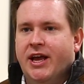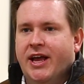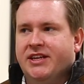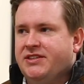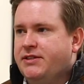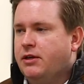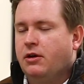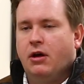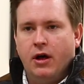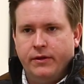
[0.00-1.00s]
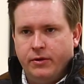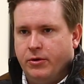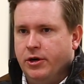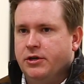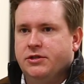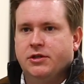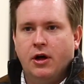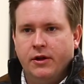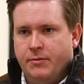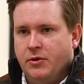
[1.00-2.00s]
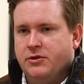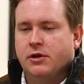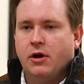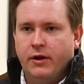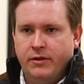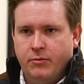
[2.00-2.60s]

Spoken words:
It's still all the words, all the music, all the